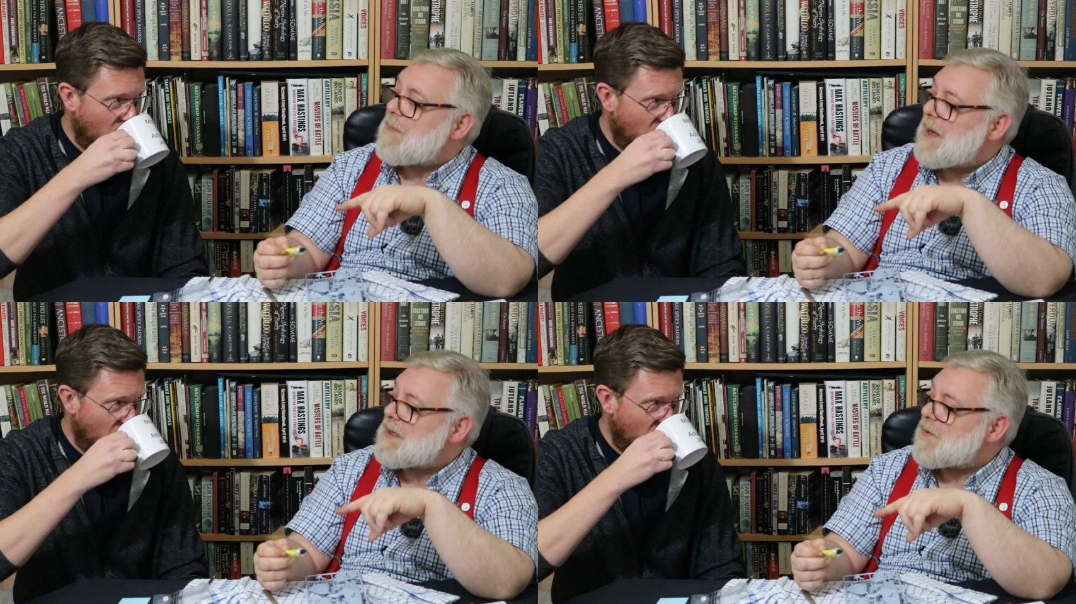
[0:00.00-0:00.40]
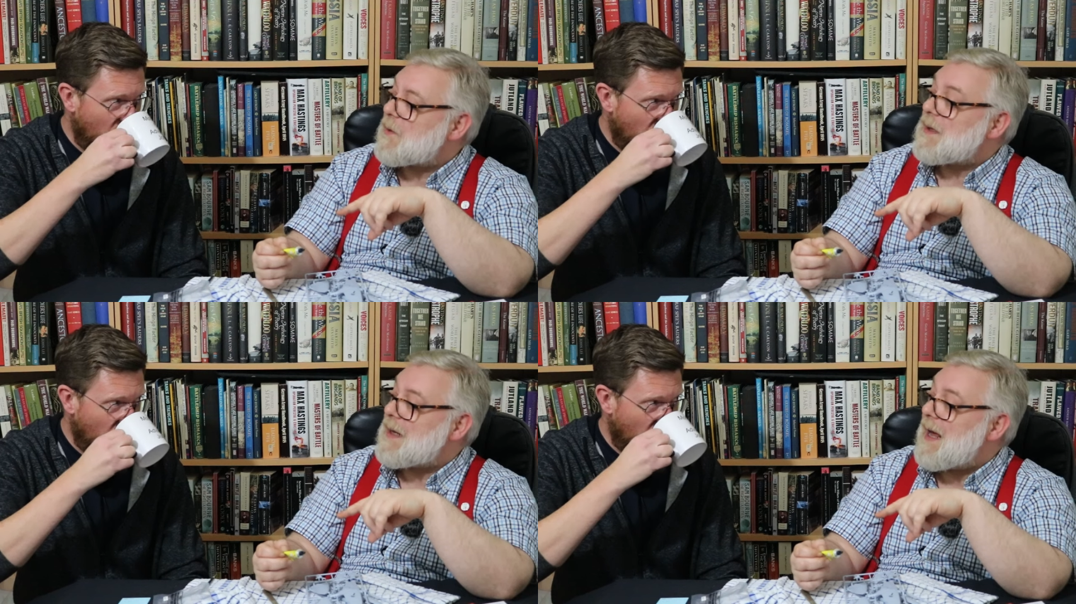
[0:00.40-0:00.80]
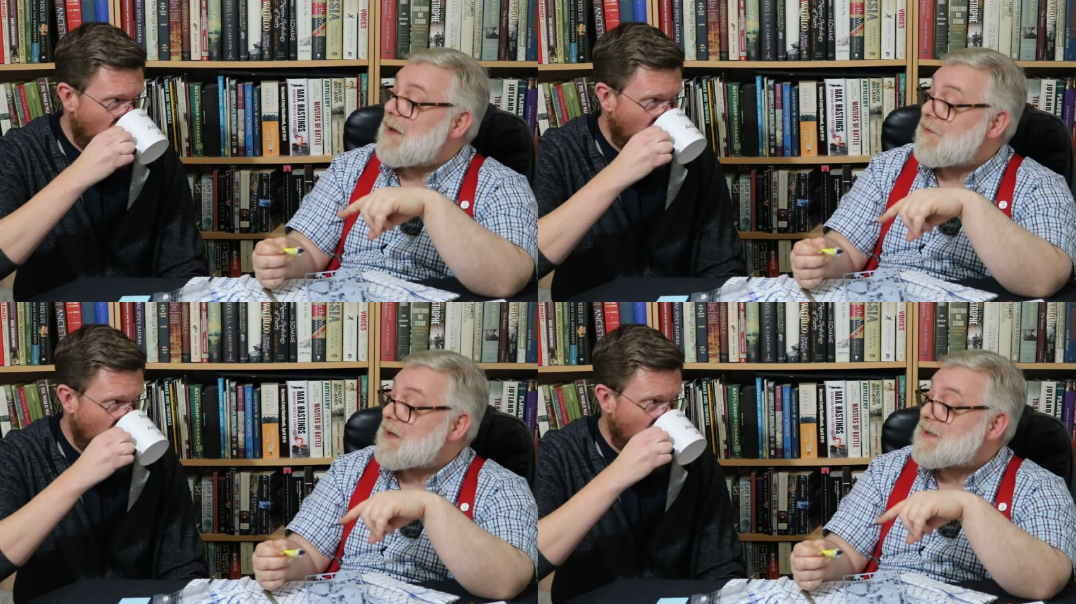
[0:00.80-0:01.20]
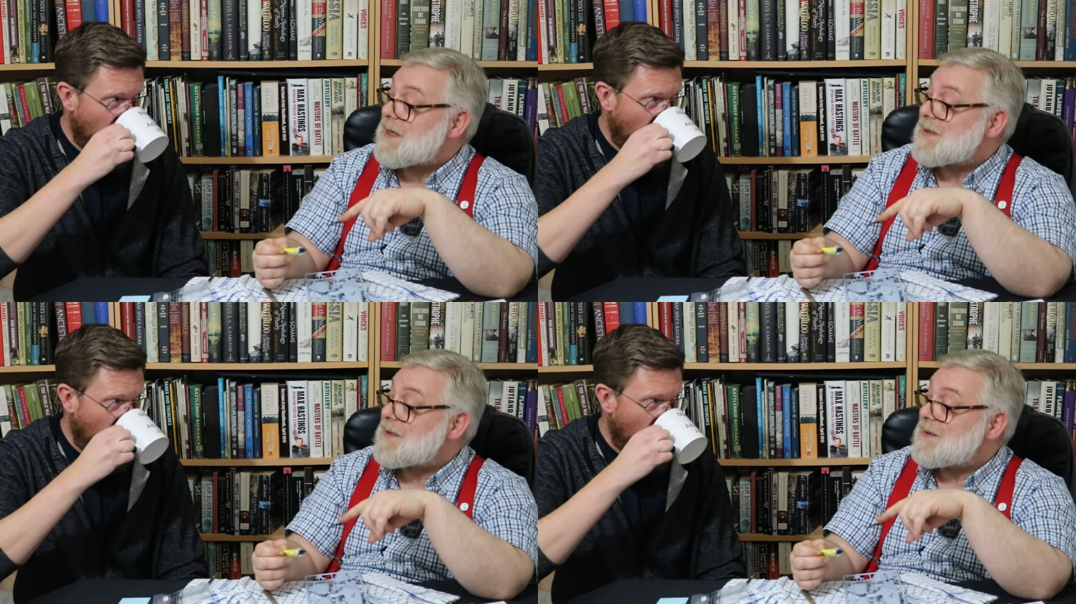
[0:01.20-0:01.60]
Speaker 1: pence for one of the Airfix
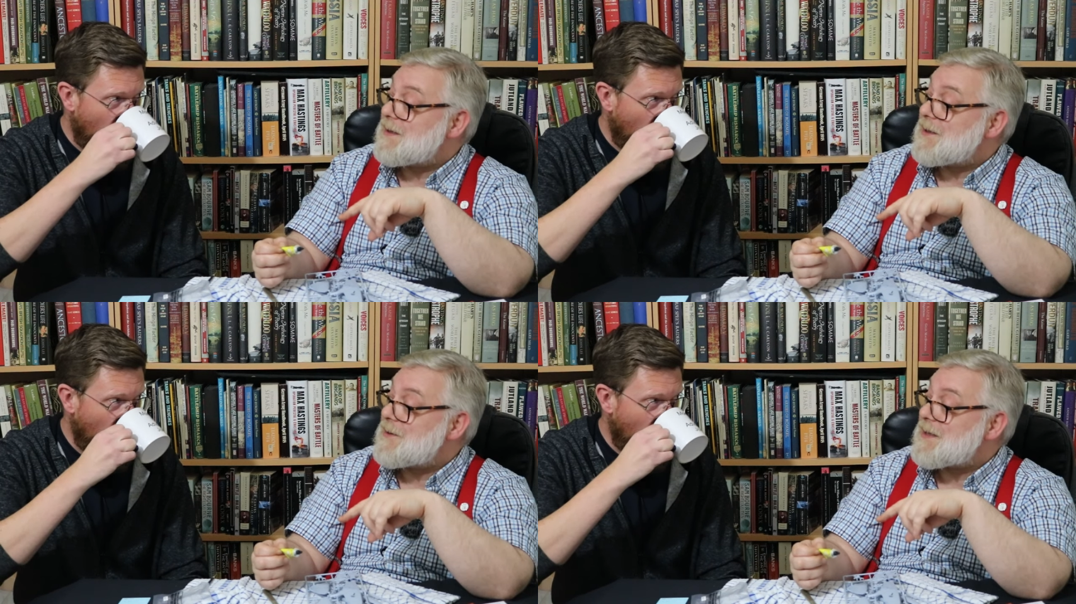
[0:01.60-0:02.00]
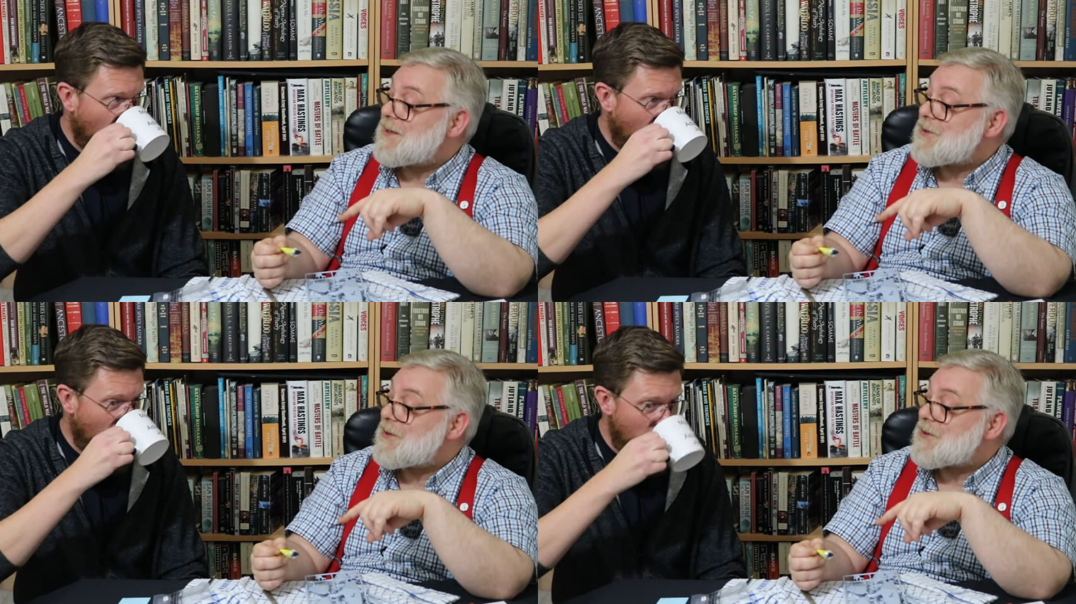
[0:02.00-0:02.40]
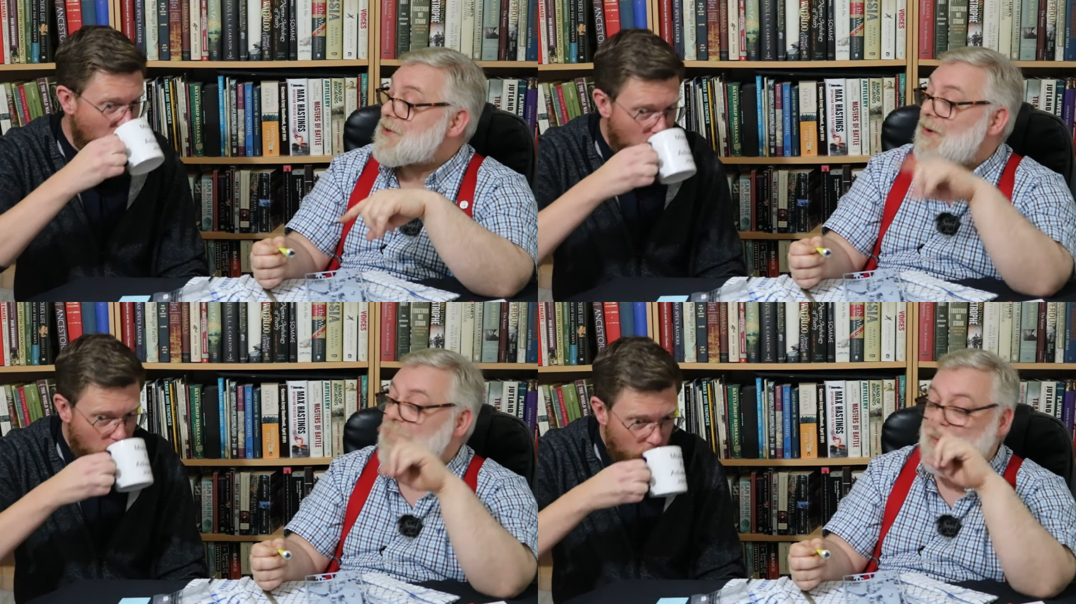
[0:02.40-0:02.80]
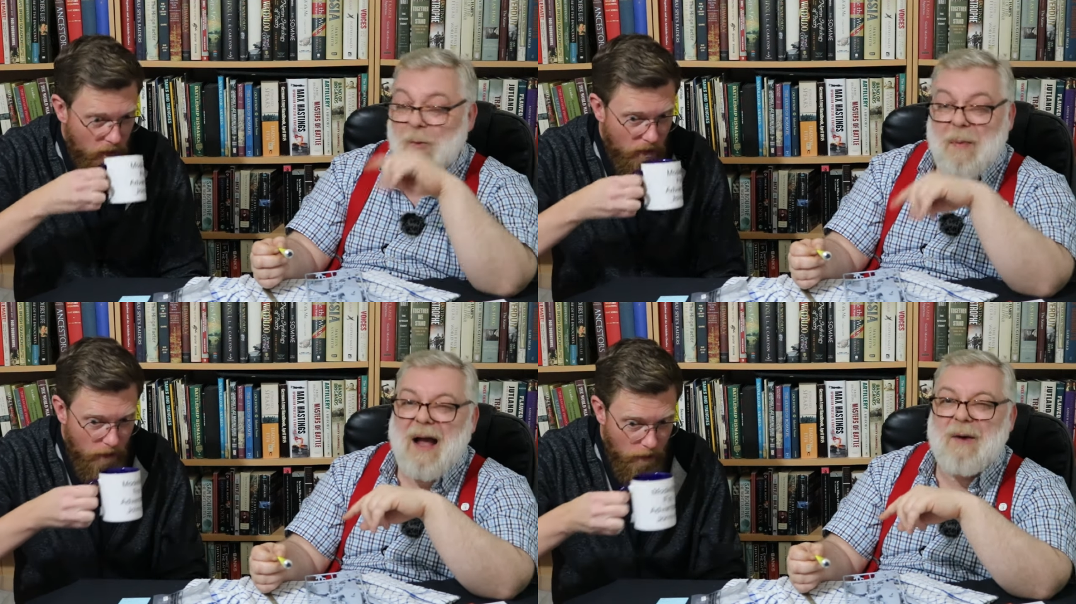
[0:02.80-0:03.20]
kits in the newsagent. So I
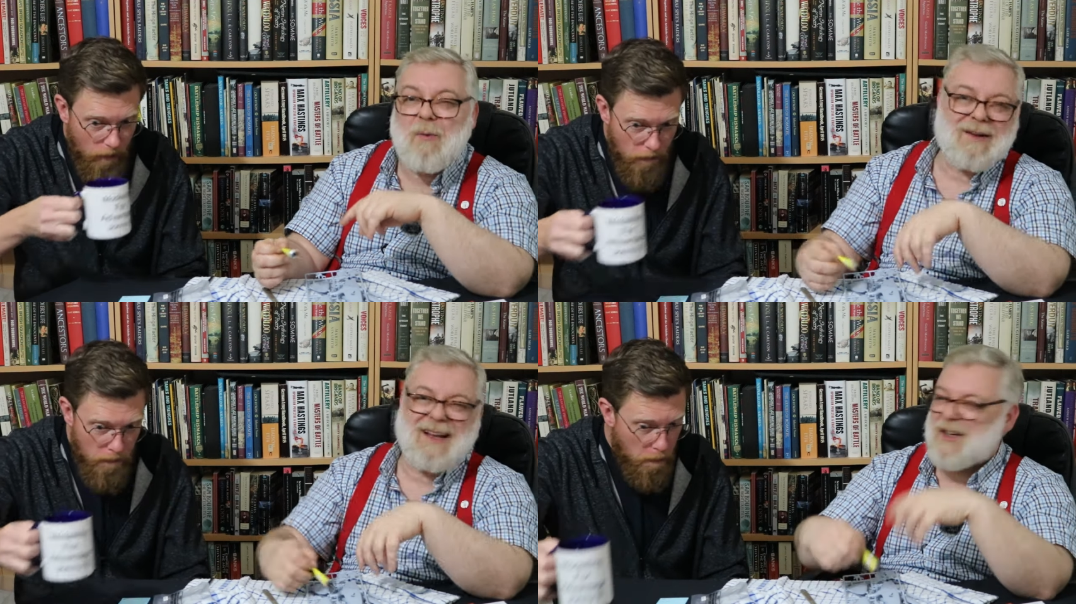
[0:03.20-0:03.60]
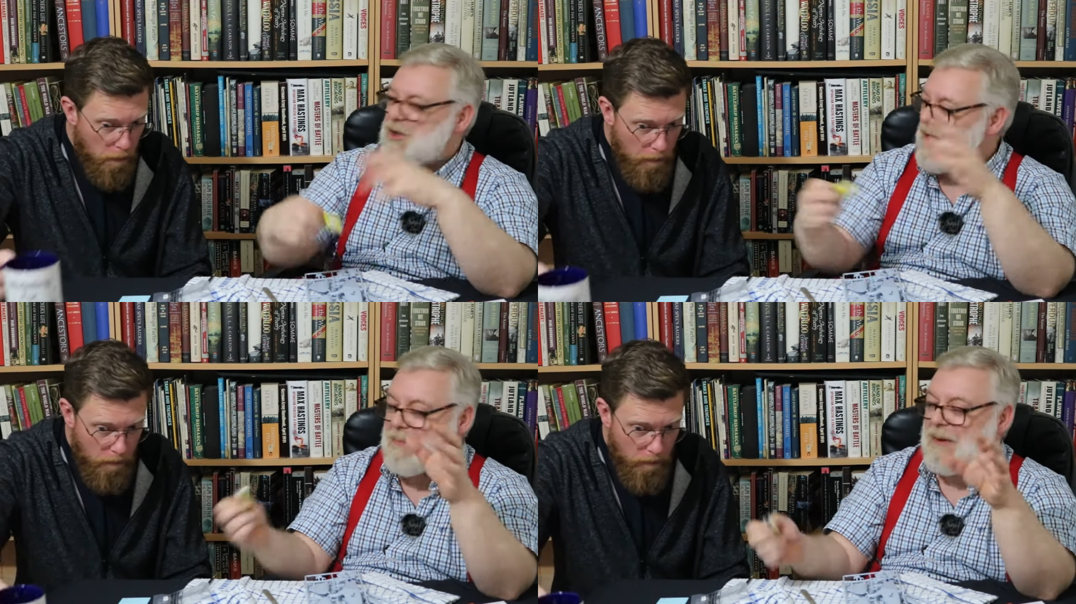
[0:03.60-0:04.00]
will buy one, like a jet